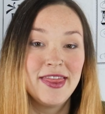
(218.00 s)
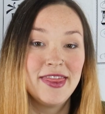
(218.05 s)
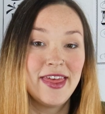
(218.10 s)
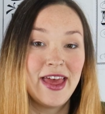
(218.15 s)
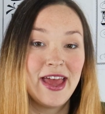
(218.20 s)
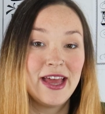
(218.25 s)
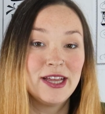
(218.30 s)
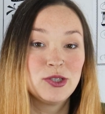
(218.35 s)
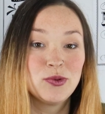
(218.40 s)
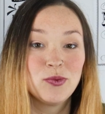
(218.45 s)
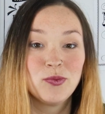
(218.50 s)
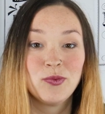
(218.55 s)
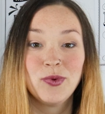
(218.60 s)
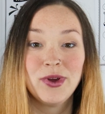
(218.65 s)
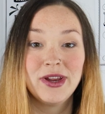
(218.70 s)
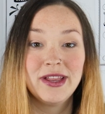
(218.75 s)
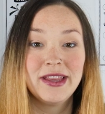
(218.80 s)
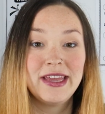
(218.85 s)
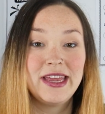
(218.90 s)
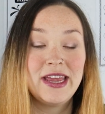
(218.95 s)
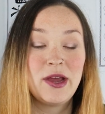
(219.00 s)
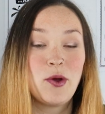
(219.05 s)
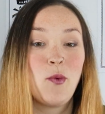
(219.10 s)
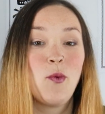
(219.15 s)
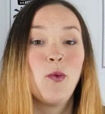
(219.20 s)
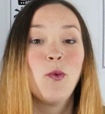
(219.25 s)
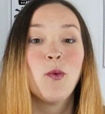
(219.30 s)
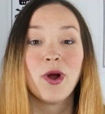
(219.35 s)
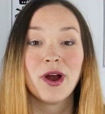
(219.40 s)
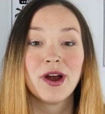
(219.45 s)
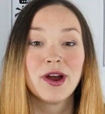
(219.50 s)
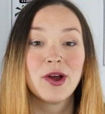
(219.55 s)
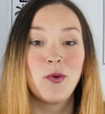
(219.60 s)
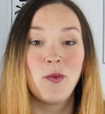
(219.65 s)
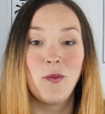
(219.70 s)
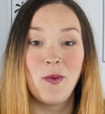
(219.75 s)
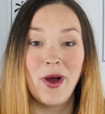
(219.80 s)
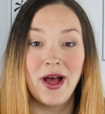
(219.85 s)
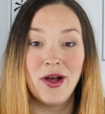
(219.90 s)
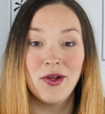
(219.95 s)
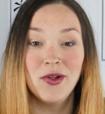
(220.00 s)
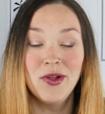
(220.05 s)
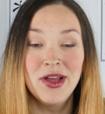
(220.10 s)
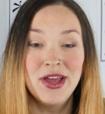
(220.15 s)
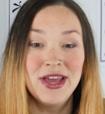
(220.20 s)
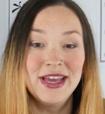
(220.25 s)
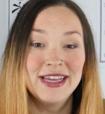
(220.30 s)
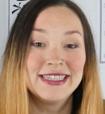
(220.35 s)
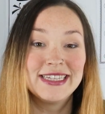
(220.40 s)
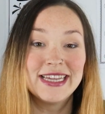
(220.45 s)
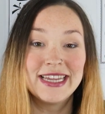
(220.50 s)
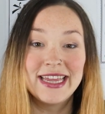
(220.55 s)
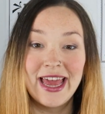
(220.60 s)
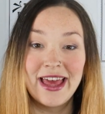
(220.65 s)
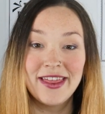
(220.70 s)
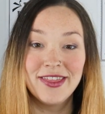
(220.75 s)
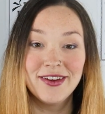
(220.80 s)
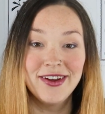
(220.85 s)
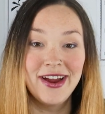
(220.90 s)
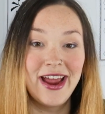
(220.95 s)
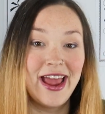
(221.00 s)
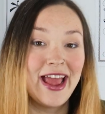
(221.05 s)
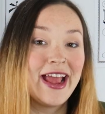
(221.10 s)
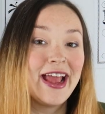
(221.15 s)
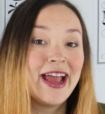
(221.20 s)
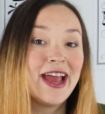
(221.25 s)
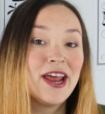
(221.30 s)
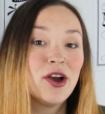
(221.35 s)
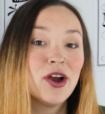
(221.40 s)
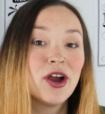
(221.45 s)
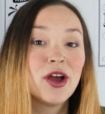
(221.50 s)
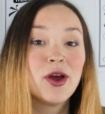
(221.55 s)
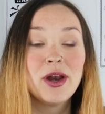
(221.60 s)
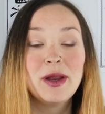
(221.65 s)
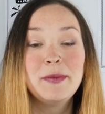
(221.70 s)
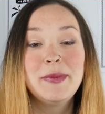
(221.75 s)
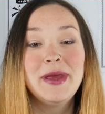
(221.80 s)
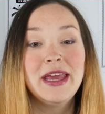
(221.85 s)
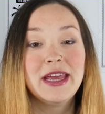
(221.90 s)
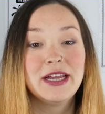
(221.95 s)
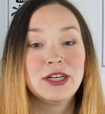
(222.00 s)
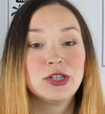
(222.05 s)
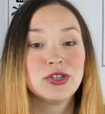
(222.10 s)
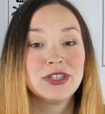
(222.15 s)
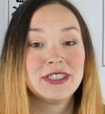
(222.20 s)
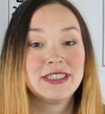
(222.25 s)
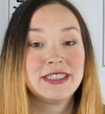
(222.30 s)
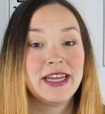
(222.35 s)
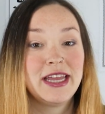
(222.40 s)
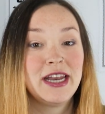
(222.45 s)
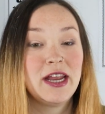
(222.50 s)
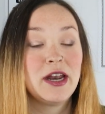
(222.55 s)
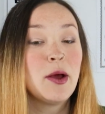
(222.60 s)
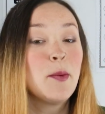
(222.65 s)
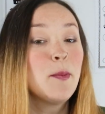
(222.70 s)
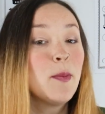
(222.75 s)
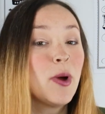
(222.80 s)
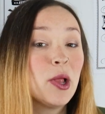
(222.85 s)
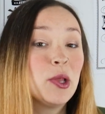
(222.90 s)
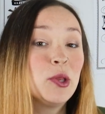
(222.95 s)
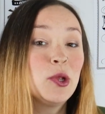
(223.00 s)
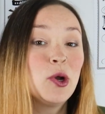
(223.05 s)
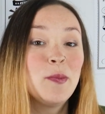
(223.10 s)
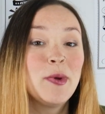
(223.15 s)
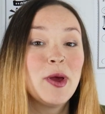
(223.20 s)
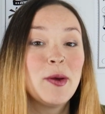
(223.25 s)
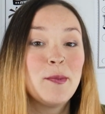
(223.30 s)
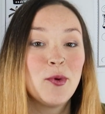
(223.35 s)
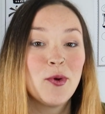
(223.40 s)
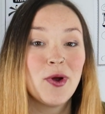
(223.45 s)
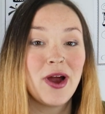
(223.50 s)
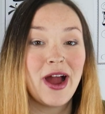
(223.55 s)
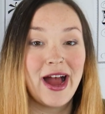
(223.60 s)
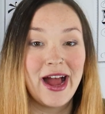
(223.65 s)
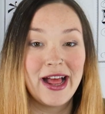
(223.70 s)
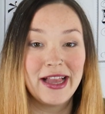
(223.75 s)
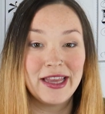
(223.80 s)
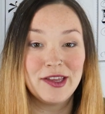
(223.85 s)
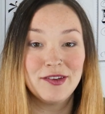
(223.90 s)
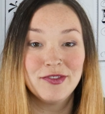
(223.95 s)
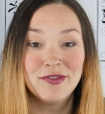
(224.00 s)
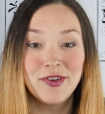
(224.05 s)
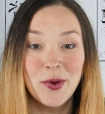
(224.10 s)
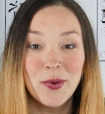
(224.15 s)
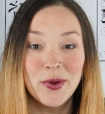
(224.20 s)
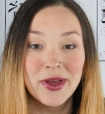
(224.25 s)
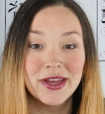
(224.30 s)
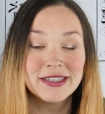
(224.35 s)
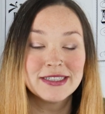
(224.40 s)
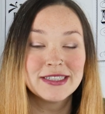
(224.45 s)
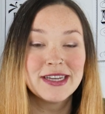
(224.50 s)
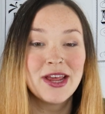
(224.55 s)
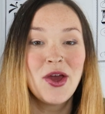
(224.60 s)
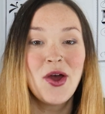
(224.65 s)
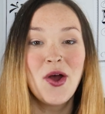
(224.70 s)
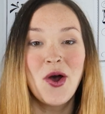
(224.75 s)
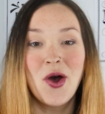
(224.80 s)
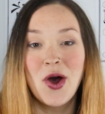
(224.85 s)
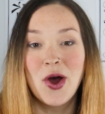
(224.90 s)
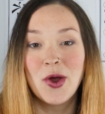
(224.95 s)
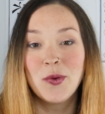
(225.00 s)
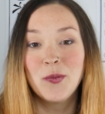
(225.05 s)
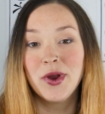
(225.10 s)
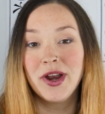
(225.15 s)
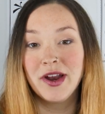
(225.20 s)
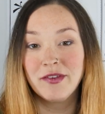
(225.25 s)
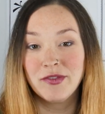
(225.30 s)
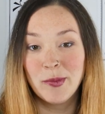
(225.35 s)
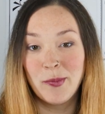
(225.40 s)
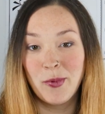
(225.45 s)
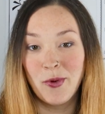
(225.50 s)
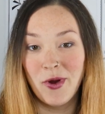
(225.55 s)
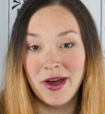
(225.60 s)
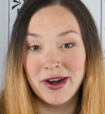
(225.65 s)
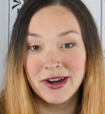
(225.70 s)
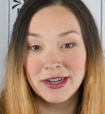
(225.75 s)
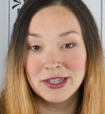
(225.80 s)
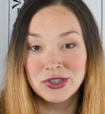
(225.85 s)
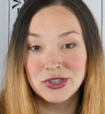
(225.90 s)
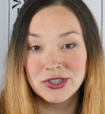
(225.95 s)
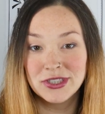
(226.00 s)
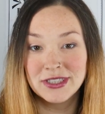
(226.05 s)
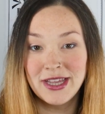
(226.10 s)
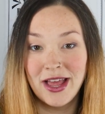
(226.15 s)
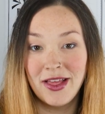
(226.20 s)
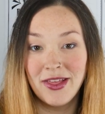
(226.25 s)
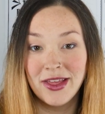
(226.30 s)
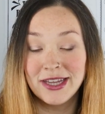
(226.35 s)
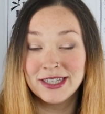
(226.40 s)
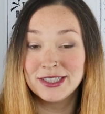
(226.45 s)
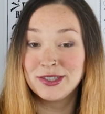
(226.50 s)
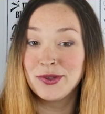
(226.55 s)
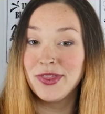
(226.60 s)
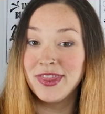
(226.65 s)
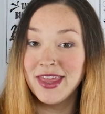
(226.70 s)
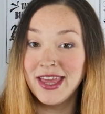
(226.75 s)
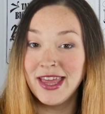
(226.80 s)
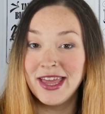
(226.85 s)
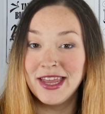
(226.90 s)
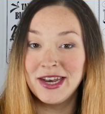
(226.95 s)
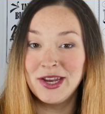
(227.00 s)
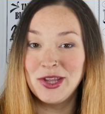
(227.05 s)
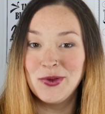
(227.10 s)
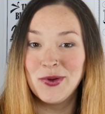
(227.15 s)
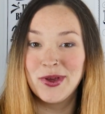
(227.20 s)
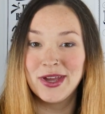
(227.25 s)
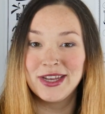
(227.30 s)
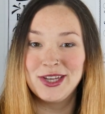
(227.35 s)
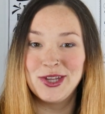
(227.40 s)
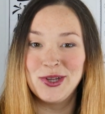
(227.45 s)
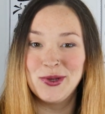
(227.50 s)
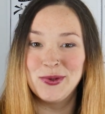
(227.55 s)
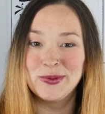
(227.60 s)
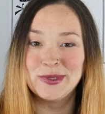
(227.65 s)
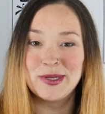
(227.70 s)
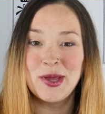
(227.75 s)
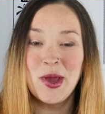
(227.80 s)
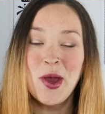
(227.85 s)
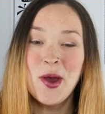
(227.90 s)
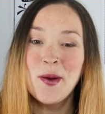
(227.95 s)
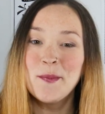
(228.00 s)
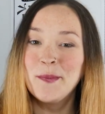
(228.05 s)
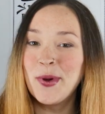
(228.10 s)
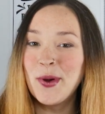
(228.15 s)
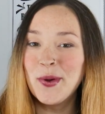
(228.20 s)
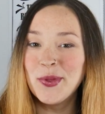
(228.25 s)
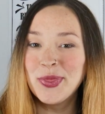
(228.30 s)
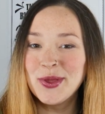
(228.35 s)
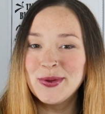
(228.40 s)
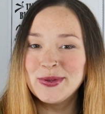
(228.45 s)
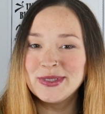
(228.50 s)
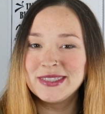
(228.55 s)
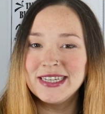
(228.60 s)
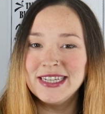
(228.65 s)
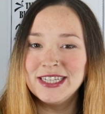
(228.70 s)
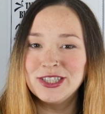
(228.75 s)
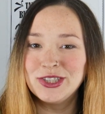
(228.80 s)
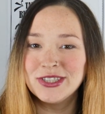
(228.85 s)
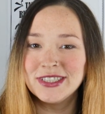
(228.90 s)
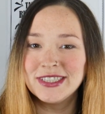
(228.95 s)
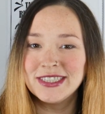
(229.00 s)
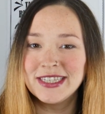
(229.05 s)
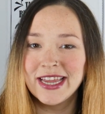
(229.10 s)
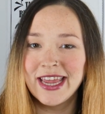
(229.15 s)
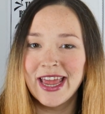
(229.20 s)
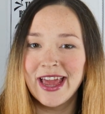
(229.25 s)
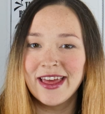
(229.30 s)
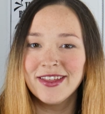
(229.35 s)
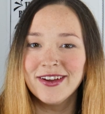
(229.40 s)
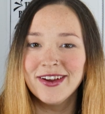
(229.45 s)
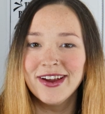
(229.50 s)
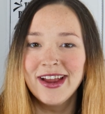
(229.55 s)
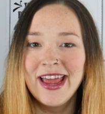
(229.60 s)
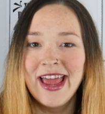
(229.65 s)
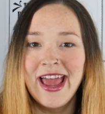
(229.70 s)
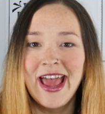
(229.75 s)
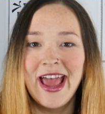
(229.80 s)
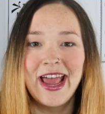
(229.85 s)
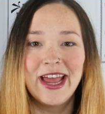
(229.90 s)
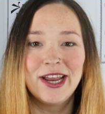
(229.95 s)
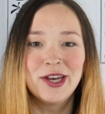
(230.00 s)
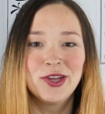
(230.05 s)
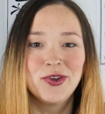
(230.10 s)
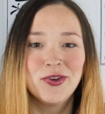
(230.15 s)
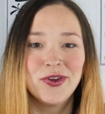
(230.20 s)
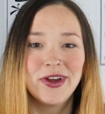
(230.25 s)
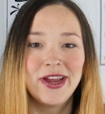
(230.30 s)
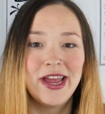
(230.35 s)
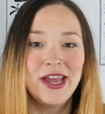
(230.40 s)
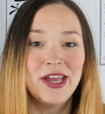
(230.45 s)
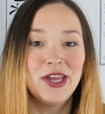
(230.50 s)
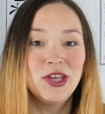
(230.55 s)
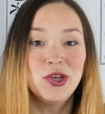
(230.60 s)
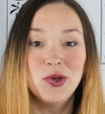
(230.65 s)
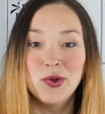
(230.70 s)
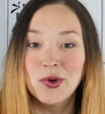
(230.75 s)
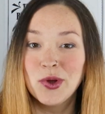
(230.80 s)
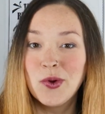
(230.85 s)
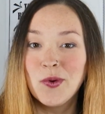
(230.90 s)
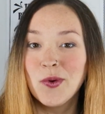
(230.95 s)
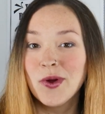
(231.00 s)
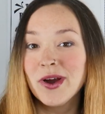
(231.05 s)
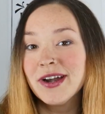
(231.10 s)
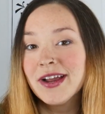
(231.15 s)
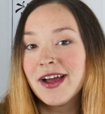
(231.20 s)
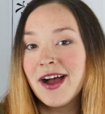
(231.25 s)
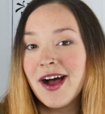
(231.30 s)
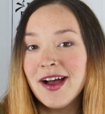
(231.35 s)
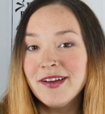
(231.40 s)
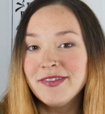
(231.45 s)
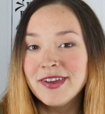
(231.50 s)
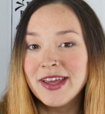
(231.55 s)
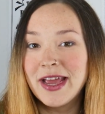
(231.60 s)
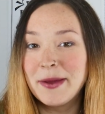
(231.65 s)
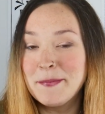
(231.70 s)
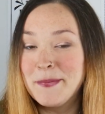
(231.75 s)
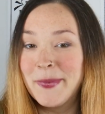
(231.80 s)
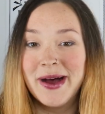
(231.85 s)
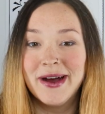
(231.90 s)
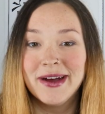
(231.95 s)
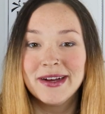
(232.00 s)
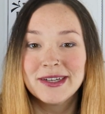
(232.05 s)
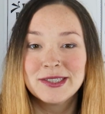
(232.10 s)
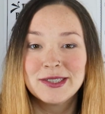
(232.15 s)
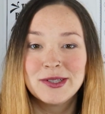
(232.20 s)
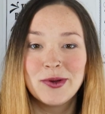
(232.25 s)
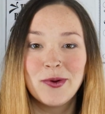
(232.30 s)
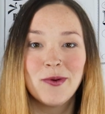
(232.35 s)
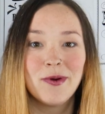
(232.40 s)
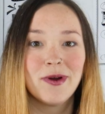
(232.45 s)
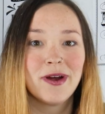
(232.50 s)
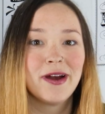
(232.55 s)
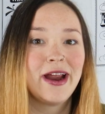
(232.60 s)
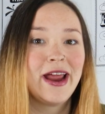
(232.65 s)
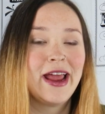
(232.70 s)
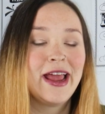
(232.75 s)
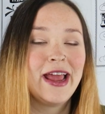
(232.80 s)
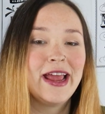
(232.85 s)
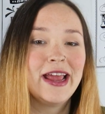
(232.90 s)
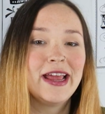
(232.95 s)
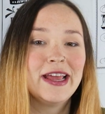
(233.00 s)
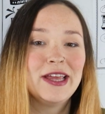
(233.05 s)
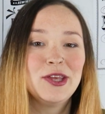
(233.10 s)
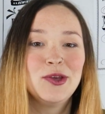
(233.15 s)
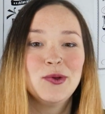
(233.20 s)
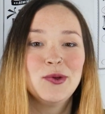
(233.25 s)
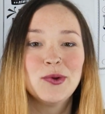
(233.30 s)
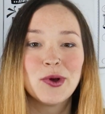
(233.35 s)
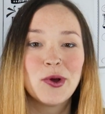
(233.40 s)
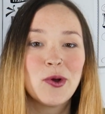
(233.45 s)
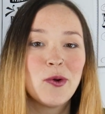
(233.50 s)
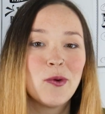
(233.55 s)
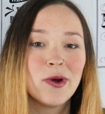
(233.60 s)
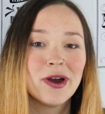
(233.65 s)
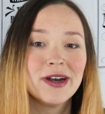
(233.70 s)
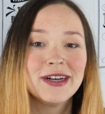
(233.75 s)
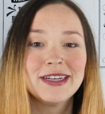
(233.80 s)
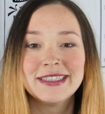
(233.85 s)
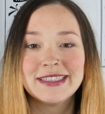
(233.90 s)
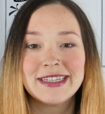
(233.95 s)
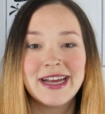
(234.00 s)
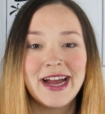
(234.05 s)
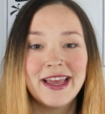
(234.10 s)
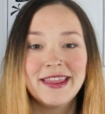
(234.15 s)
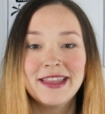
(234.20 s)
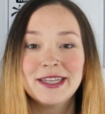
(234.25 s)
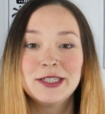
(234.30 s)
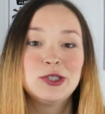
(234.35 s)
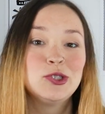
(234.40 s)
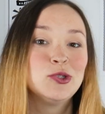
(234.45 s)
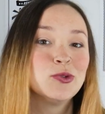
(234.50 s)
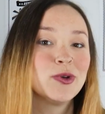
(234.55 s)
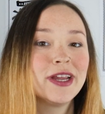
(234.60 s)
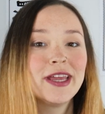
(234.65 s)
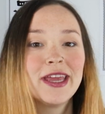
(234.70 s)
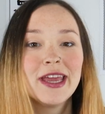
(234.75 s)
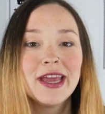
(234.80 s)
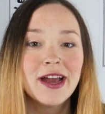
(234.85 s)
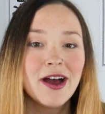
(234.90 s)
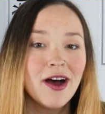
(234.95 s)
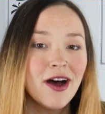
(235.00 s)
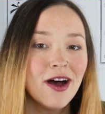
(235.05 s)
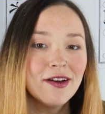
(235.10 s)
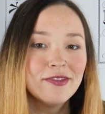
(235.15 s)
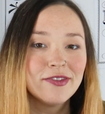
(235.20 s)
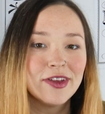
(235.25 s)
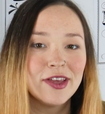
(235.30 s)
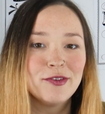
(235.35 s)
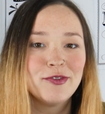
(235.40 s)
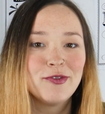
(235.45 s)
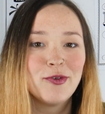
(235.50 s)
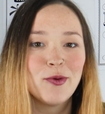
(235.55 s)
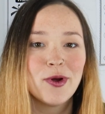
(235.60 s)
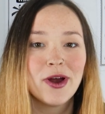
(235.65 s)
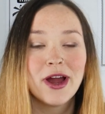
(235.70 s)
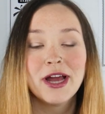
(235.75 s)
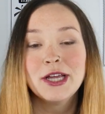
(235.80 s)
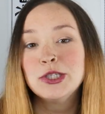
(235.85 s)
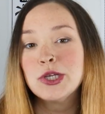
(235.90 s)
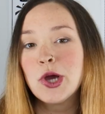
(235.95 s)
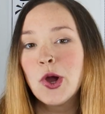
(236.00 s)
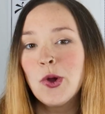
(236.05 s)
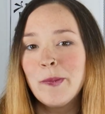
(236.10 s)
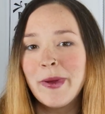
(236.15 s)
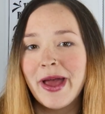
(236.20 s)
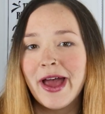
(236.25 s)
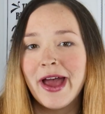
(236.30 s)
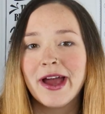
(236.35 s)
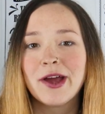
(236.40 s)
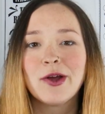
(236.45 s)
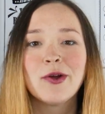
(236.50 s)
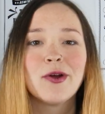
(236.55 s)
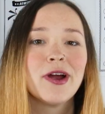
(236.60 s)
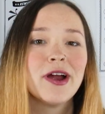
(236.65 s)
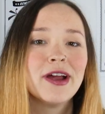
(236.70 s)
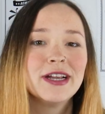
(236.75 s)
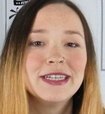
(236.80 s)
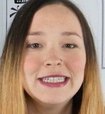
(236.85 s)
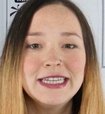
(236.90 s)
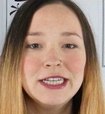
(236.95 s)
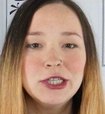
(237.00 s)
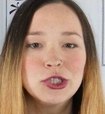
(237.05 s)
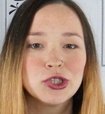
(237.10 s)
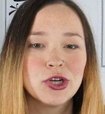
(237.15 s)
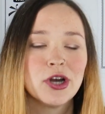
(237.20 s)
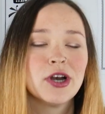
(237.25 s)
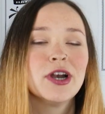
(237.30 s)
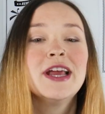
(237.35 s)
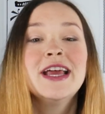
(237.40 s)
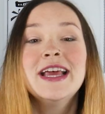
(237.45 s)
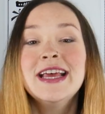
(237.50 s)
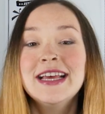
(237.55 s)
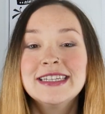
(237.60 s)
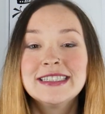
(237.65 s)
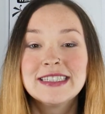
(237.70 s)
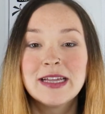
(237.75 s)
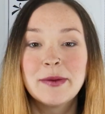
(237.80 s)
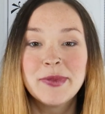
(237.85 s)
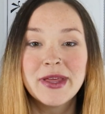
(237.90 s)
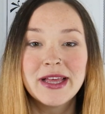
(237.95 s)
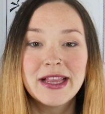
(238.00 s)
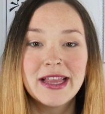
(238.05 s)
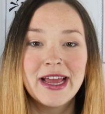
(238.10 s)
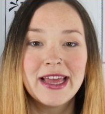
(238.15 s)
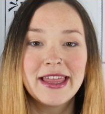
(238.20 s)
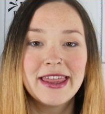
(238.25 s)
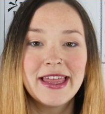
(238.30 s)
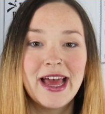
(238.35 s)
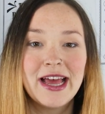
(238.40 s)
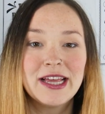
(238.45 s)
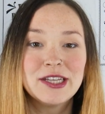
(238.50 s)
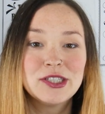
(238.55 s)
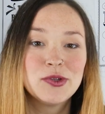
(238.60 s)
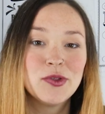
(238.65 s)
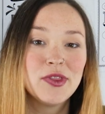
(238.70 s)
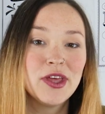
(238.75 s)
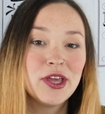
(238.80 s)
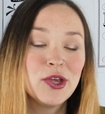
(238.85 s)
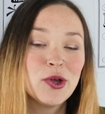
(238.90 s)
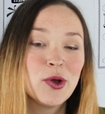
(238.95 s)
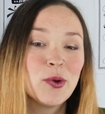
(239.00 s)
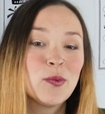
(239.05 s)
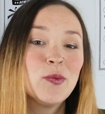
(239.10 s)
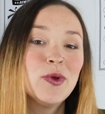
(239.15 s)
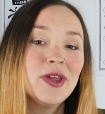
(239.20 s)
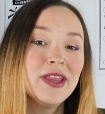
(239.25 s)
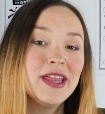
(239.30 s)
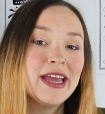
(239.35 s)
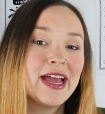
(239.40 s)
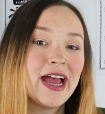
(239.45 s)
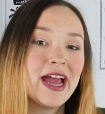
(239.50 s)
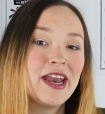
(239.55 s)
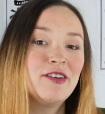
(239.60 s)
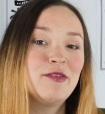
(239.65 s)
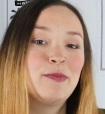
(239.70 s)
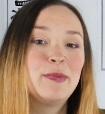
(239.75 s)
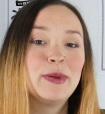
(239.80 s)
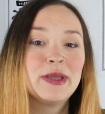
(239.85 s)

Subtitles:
that really work well together and are going to be interested in a little bit more highly focused on whatever products you're selling. So then you could use both those niches together and create unicorn coffee mugs or a unicorn design that's drinking coffee for a tote bag or a t-shirt, something like that, so that you're really kind of